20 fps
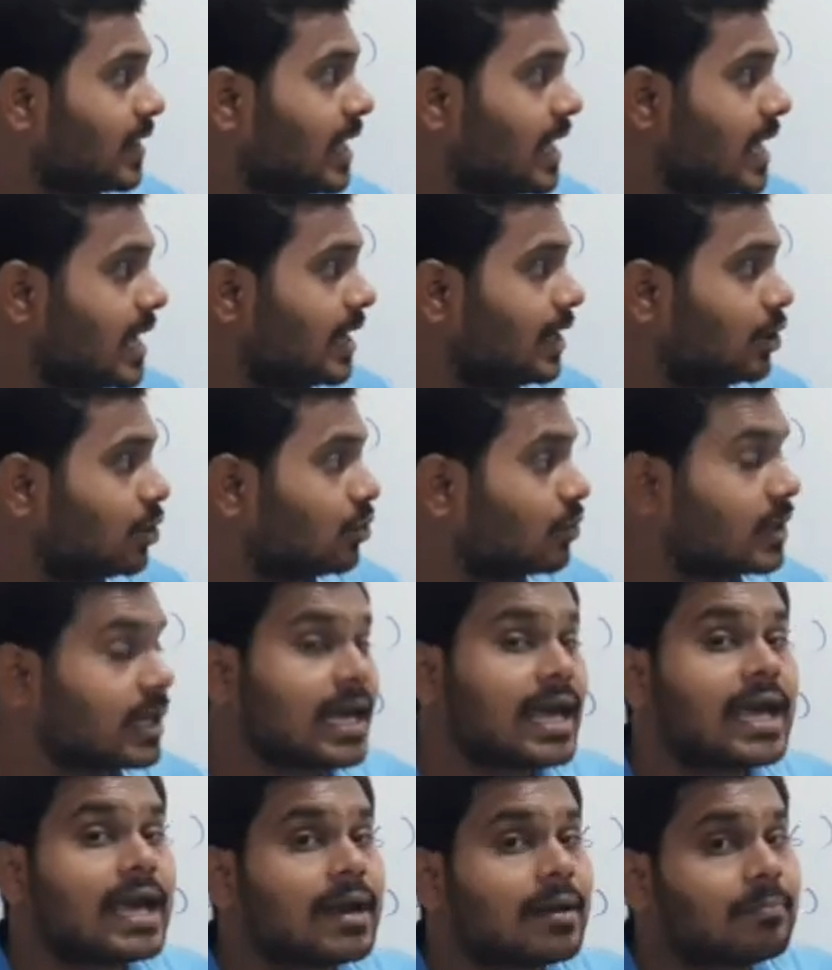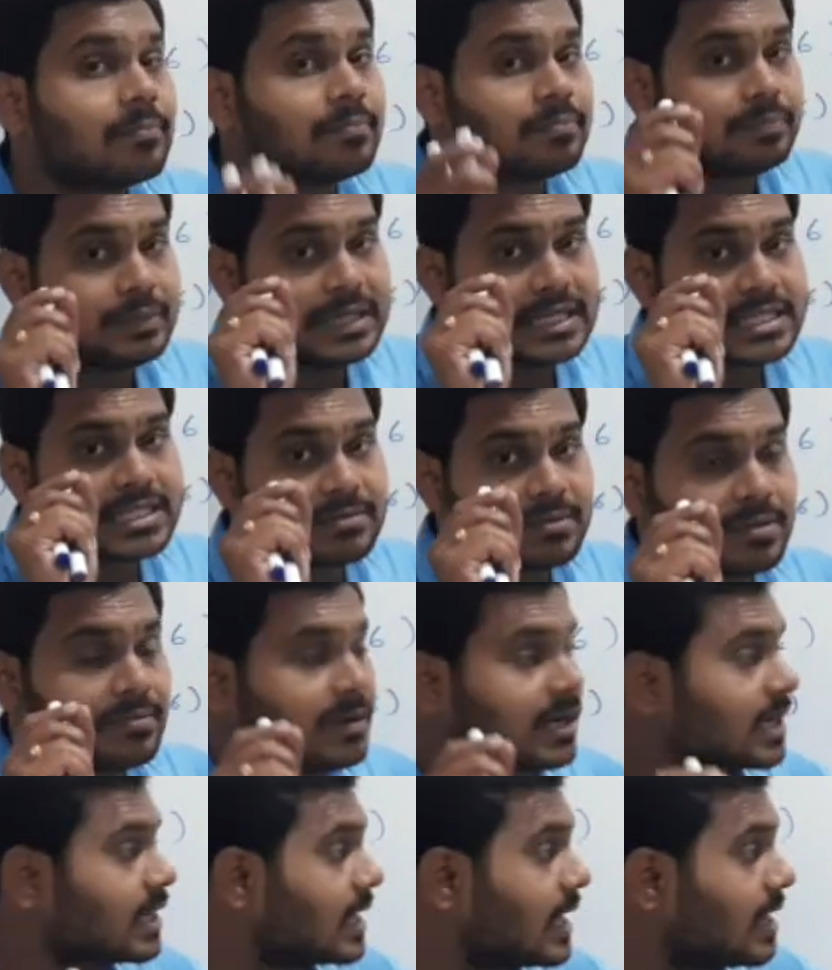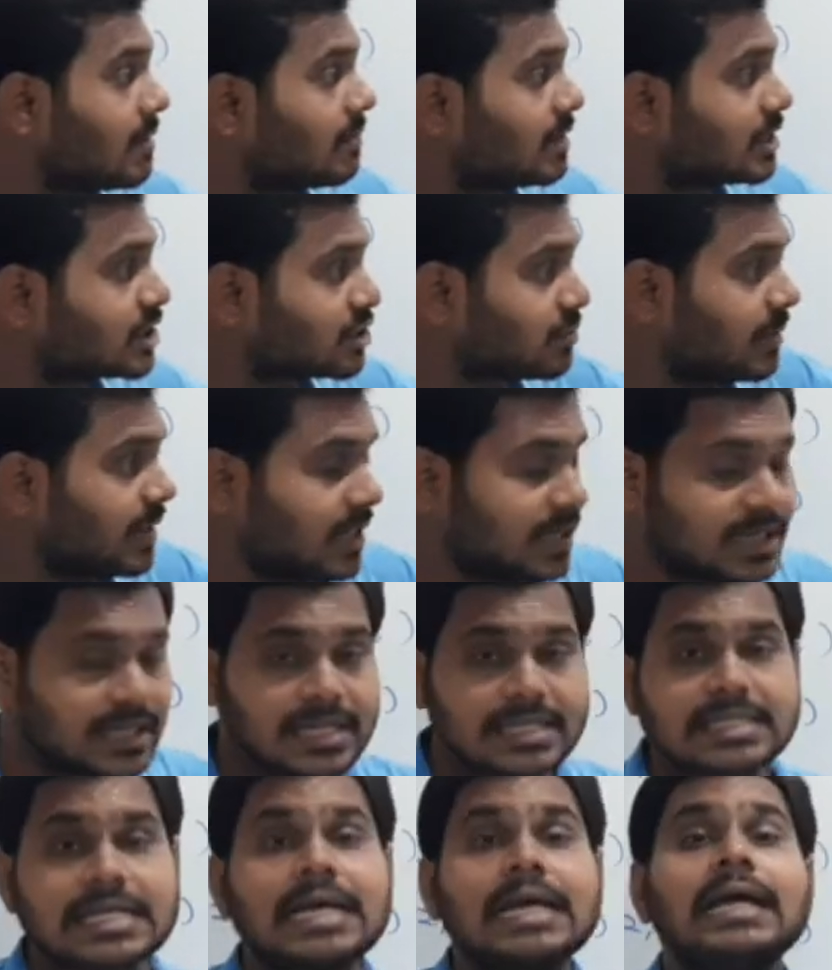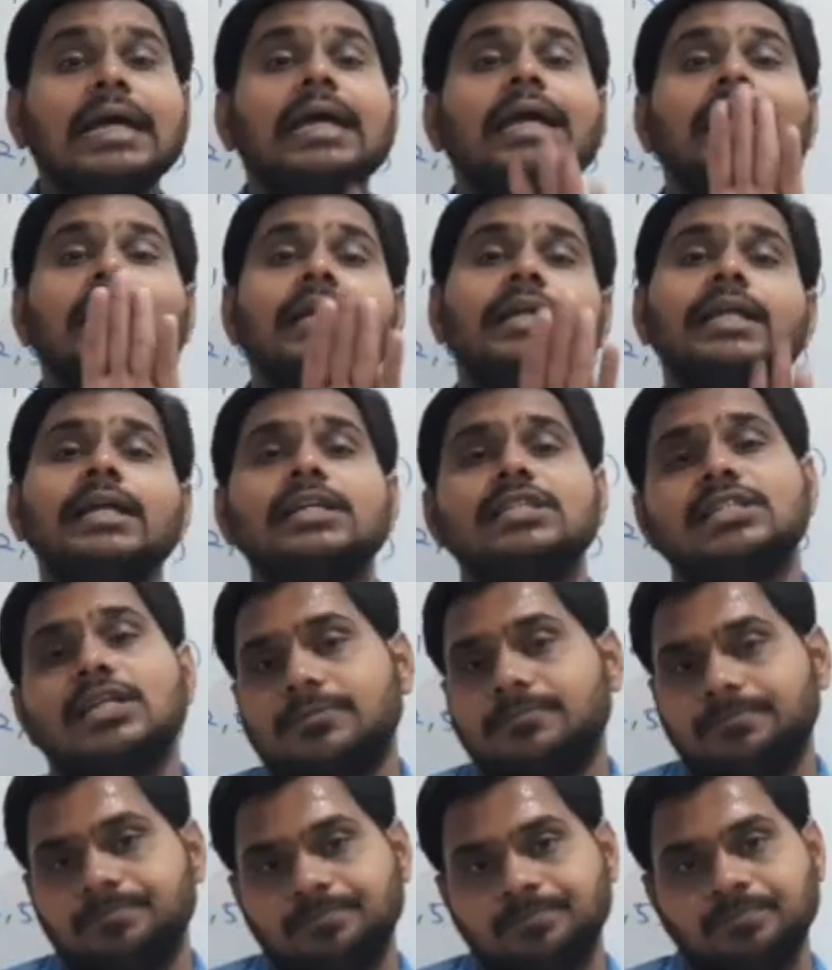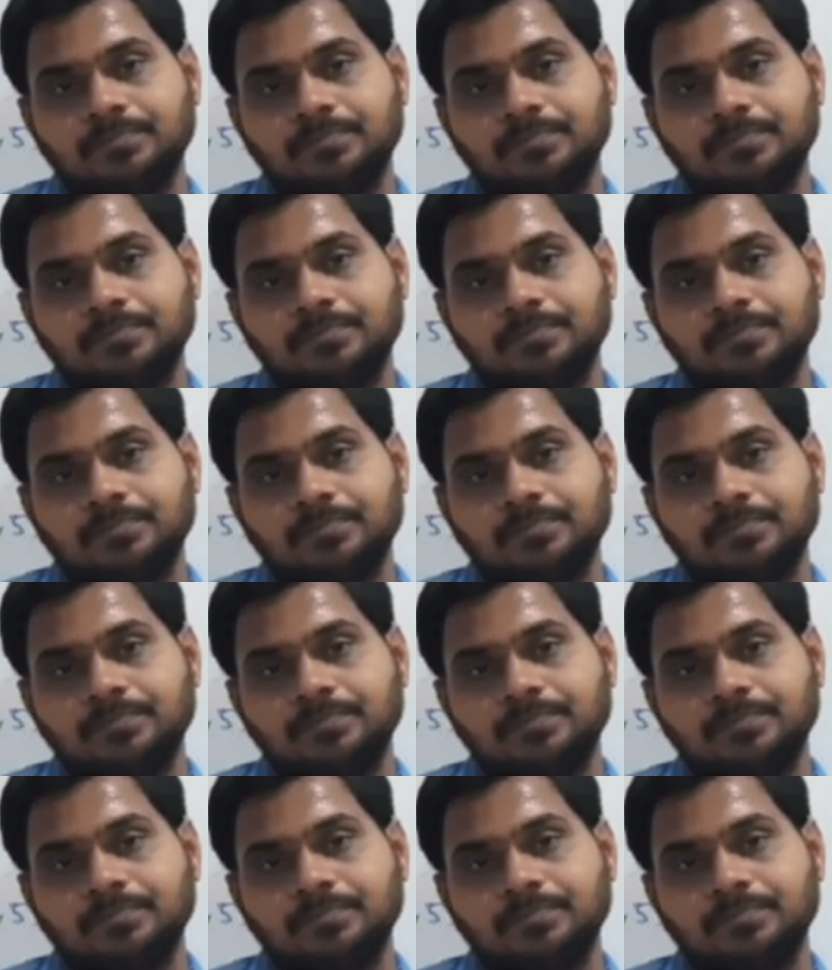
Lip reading: A into K, please remember, K must be, it is integer.